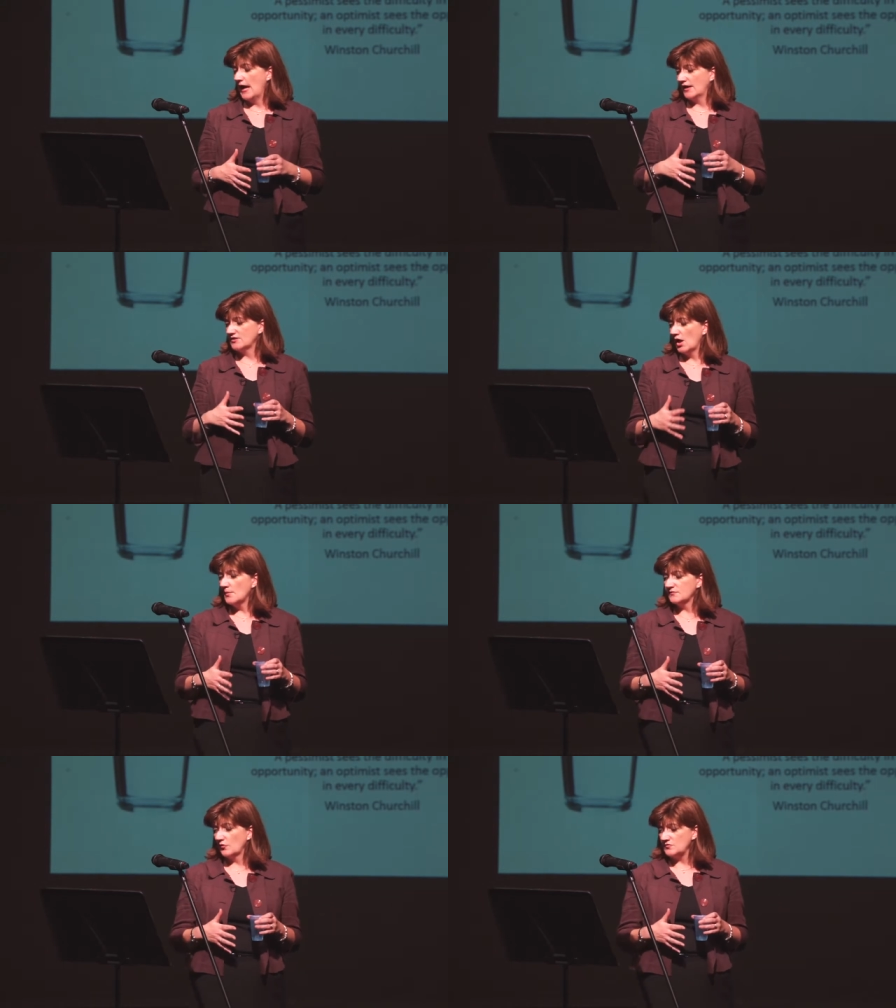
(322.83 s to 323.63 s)
And in
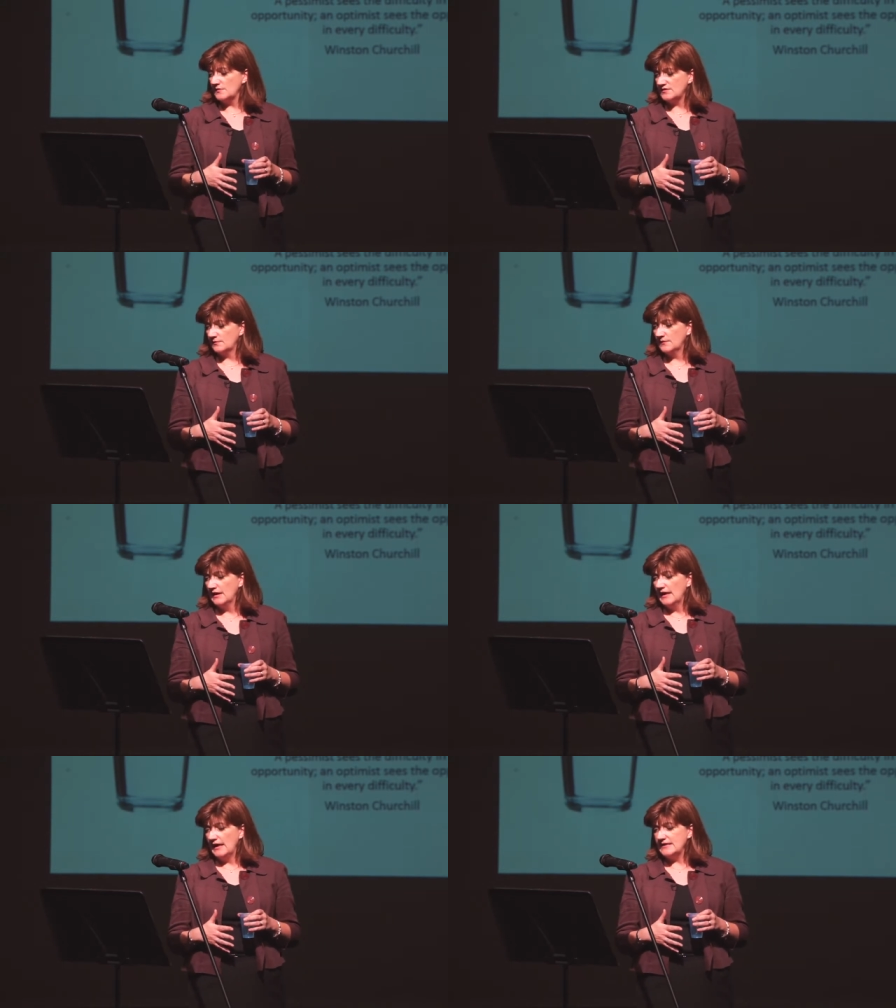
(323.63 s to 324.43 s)
terms of optimism,
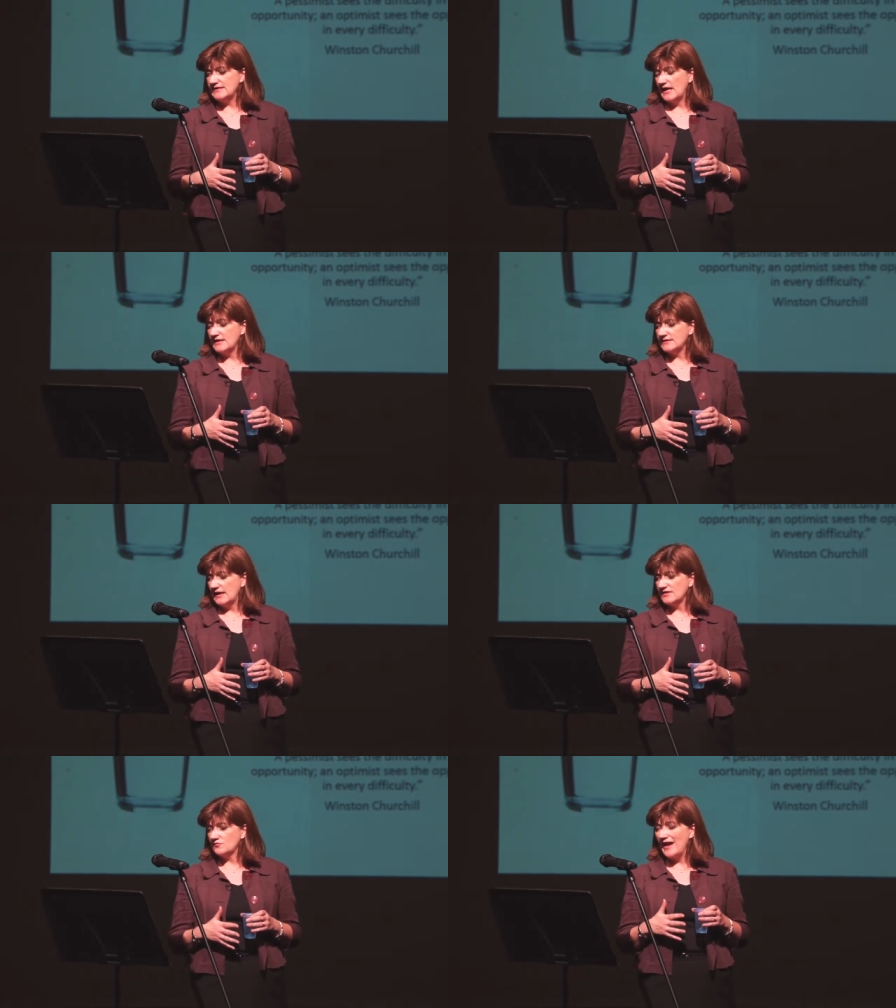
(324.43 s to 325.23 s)
he says
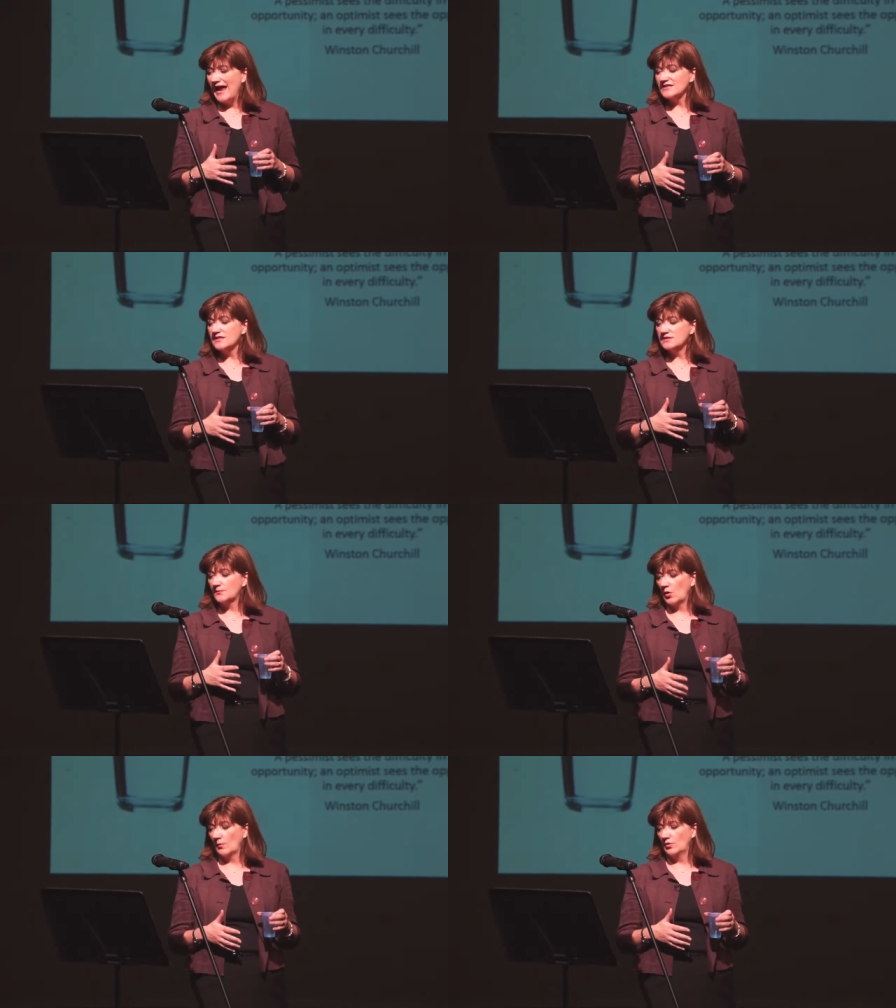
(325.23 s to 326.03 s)
it's reacting to
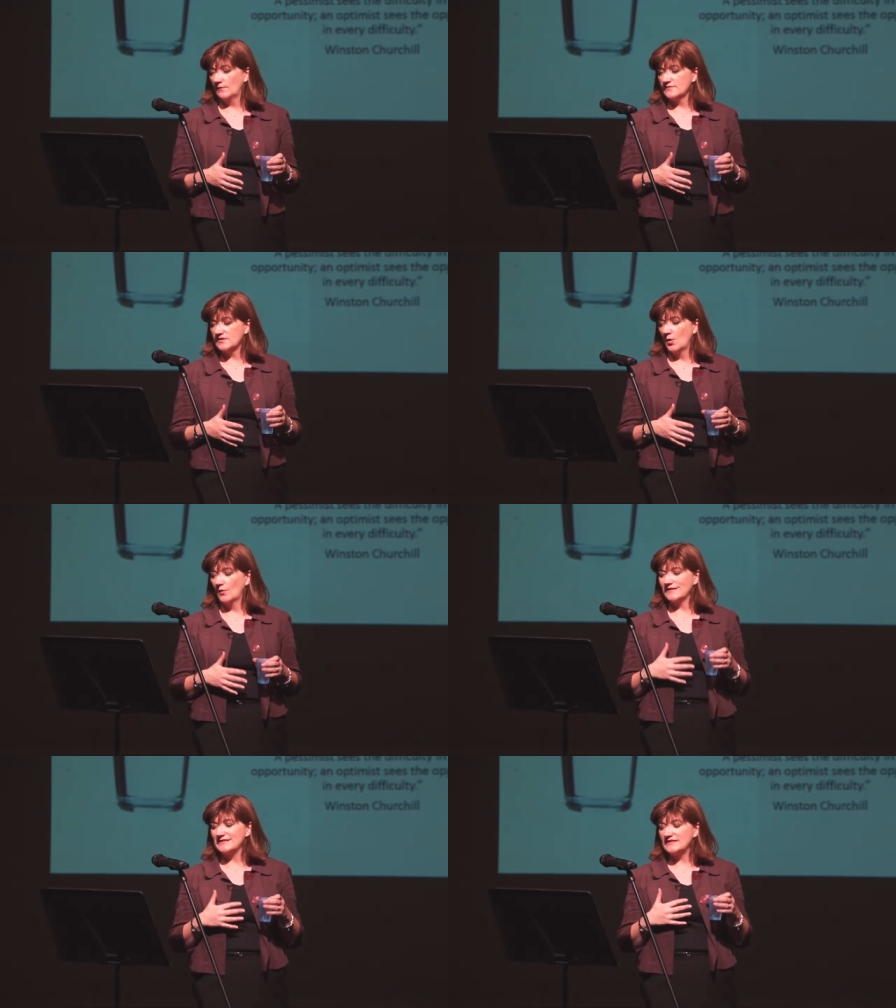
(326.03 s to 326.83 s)
problems
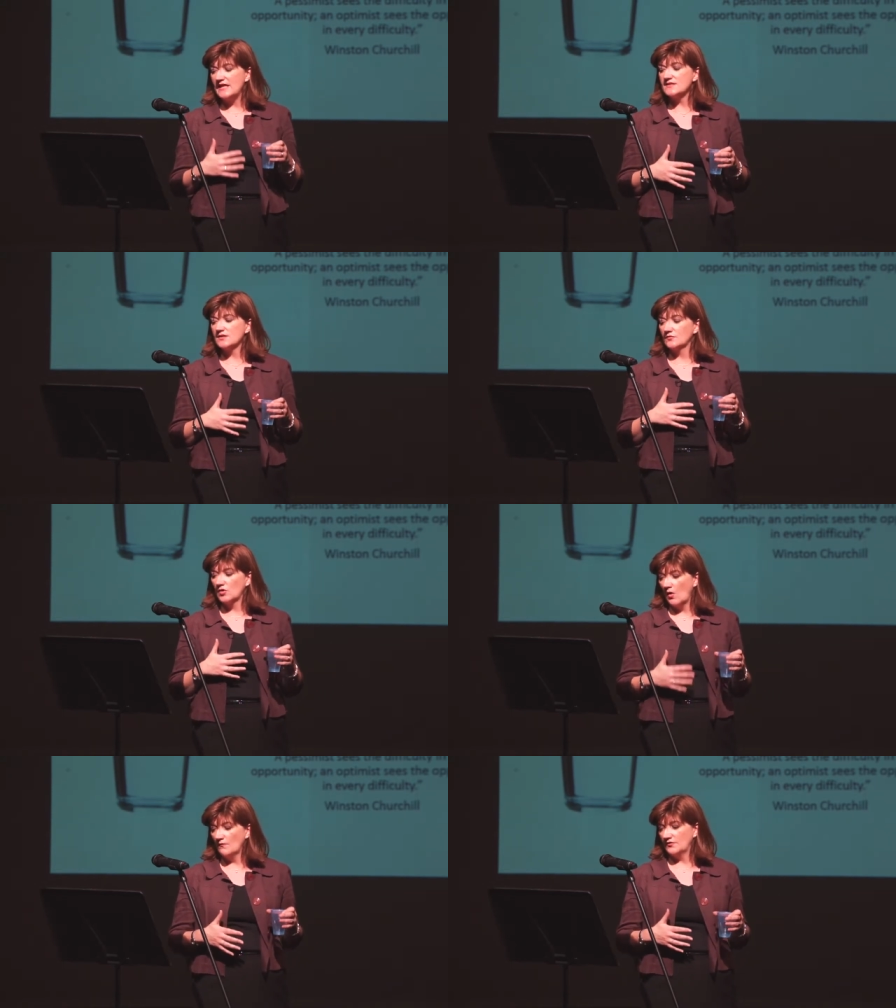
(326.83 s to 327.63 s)
with a sense of
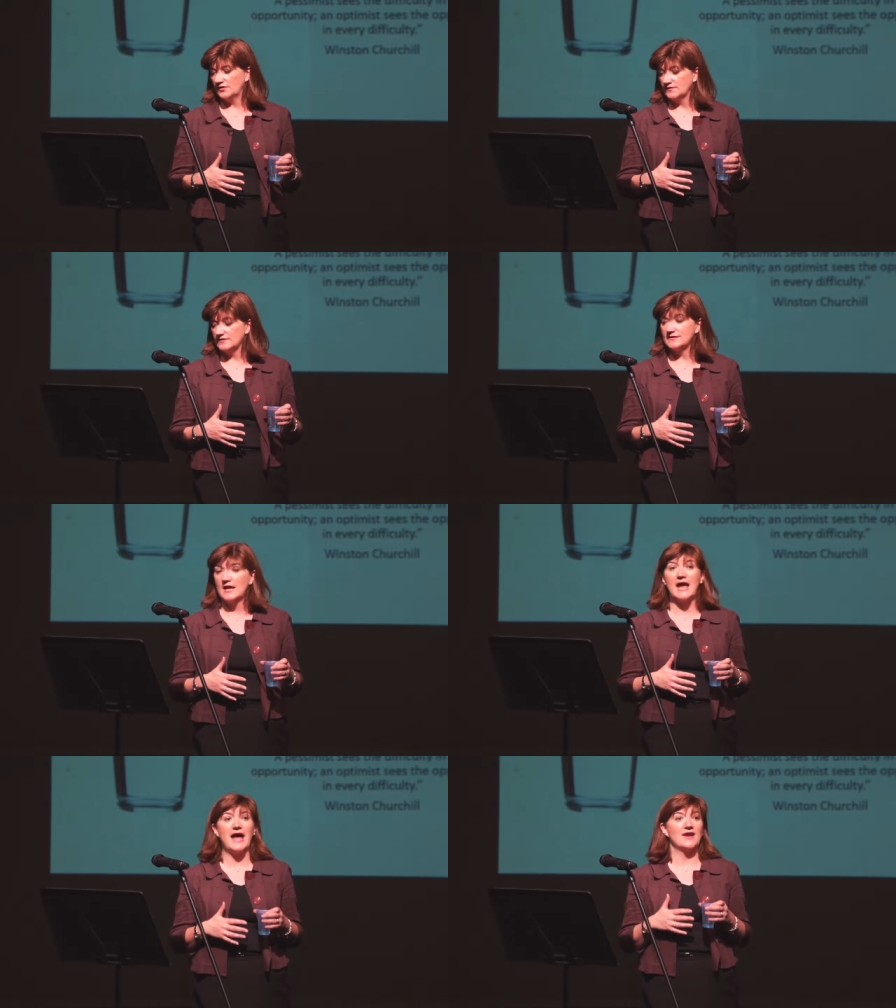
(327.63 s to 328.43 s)
confidence
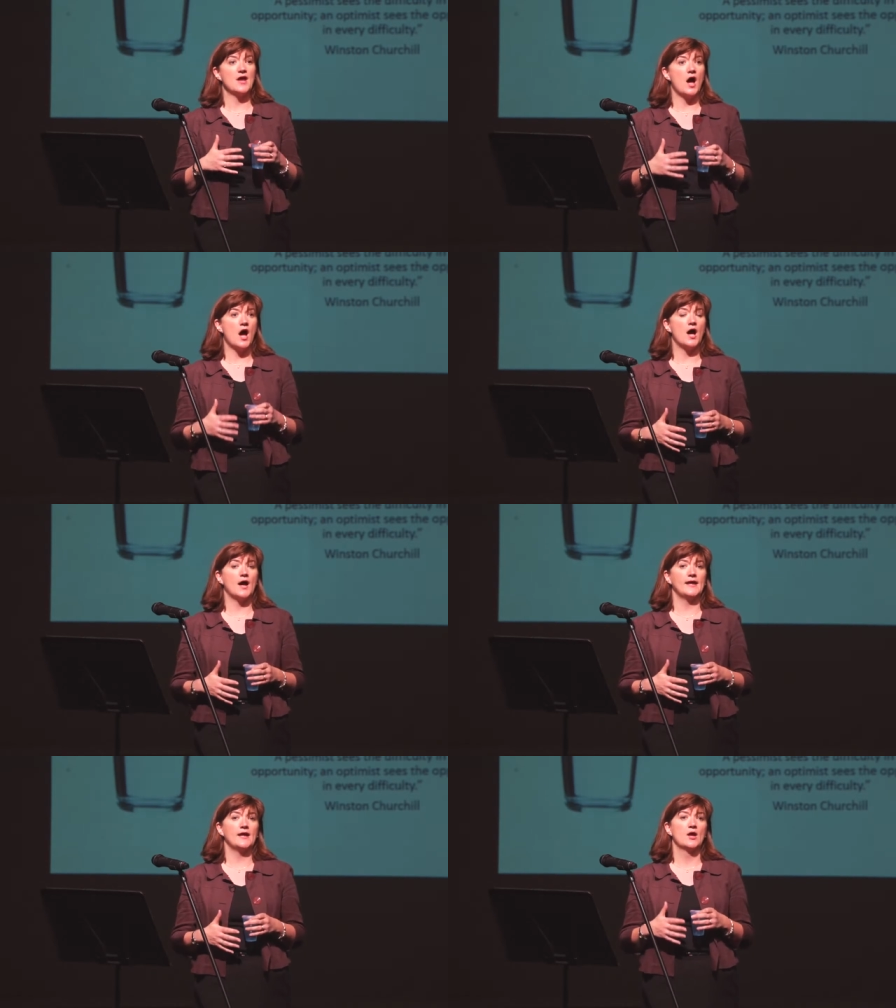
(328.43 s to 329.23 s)
and
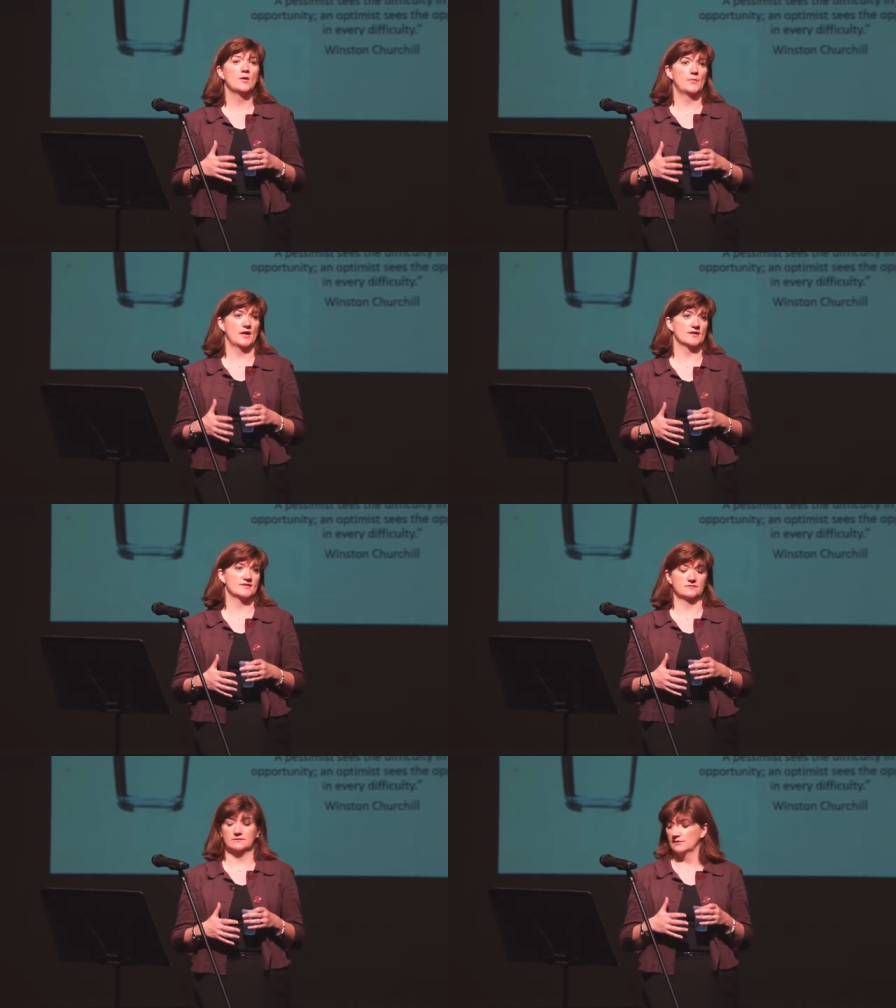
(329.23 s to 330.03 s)
high
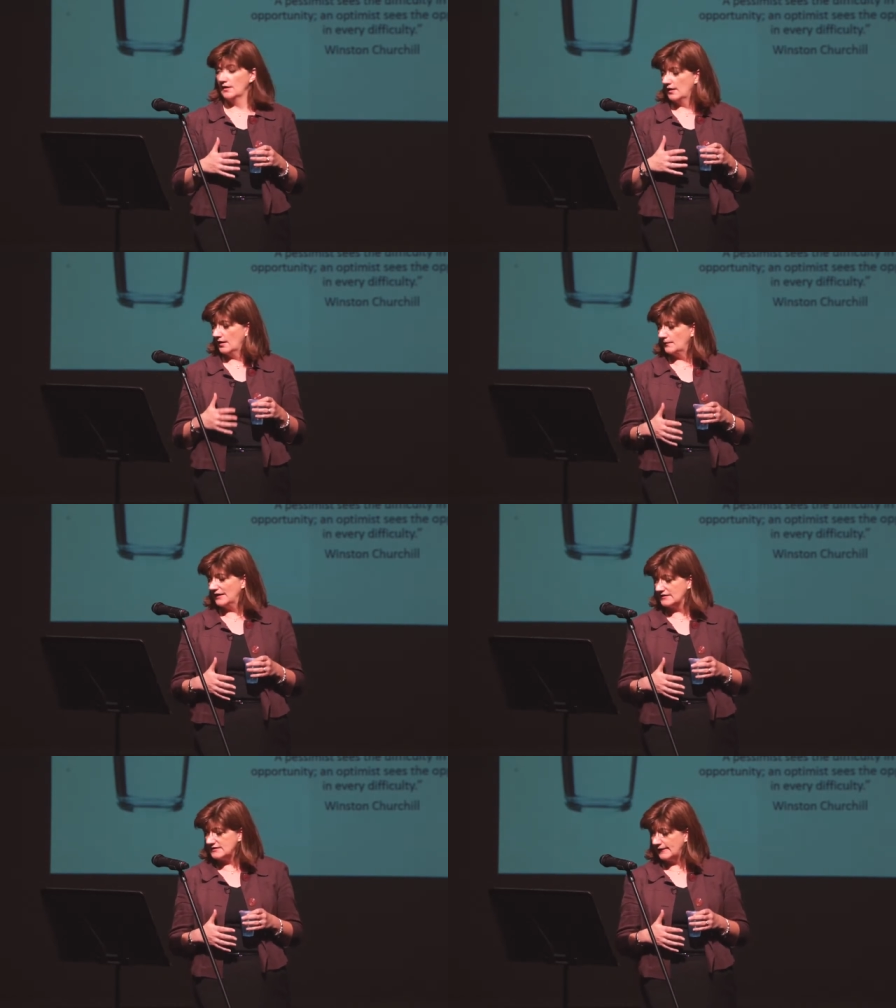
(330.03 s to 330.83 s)
personal
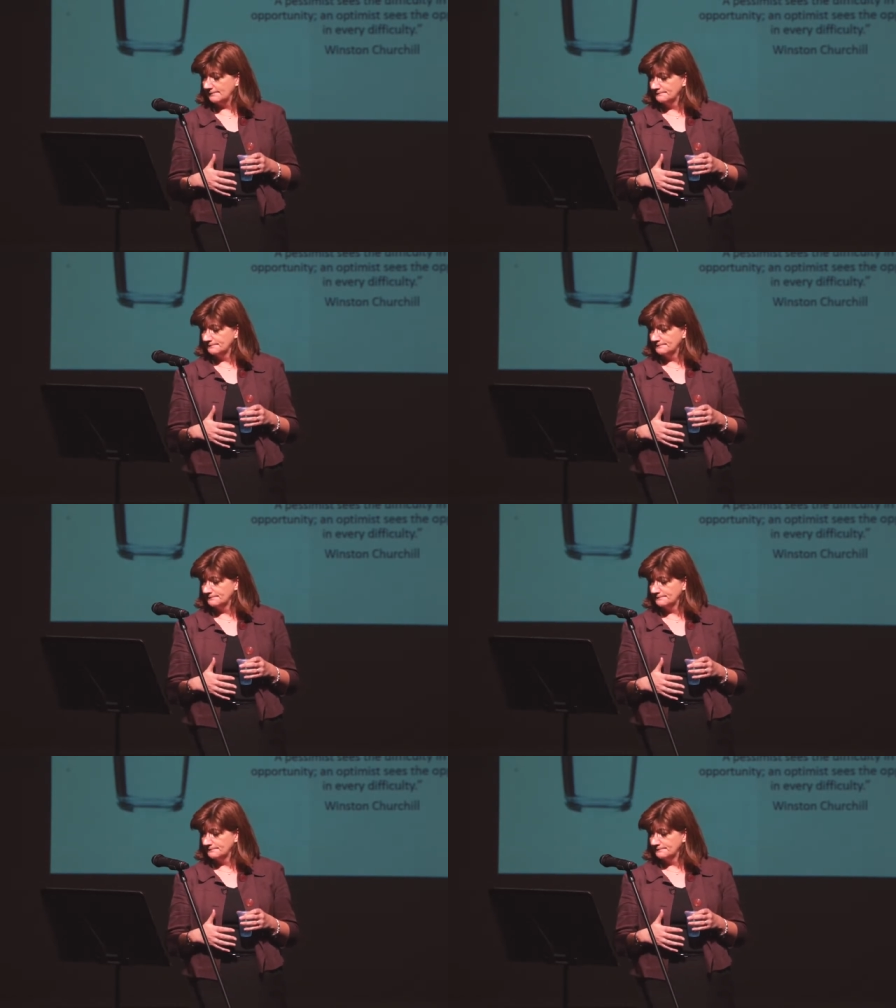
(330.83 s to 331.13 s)
ability.